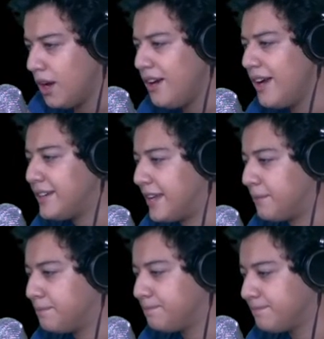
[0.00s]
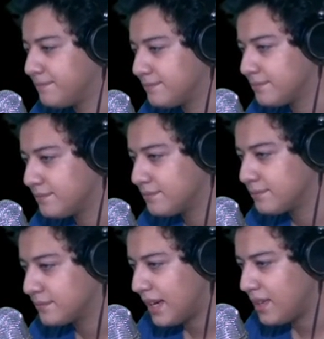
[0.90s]
Alright then.
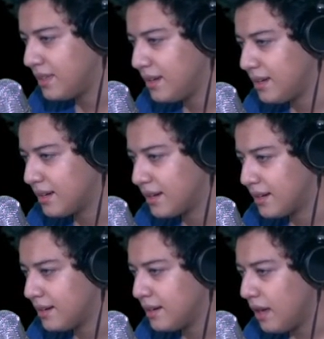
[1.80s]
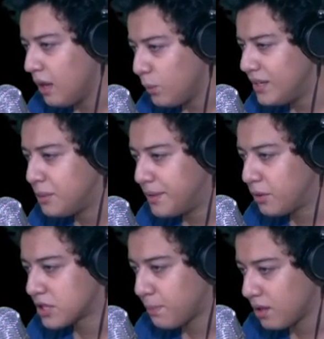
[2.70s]
I think we need to be
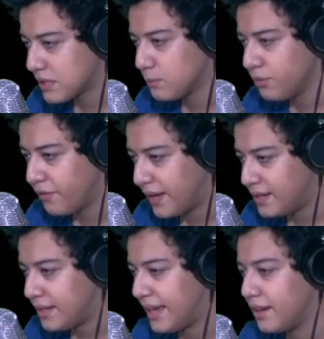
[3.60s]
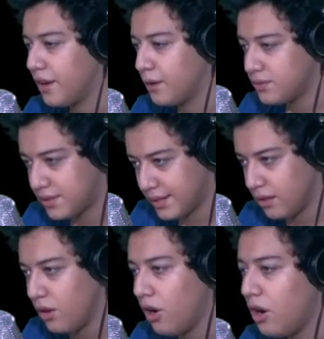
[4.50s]
a responsible friend and, you know,
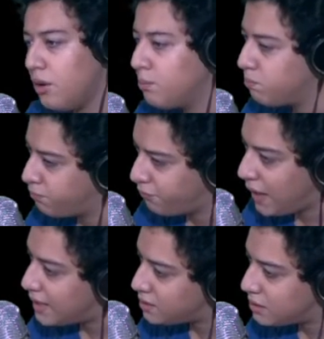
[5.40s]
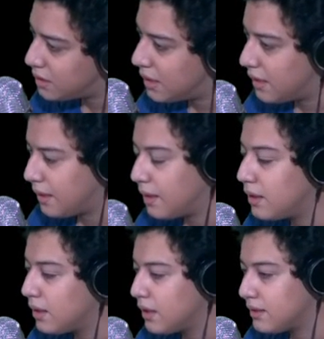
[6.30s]
tell our friend
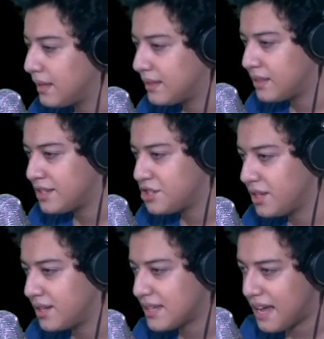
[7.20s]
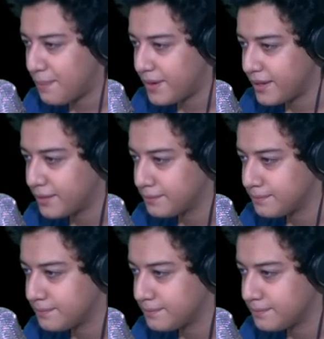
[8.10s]
that this shit is happening.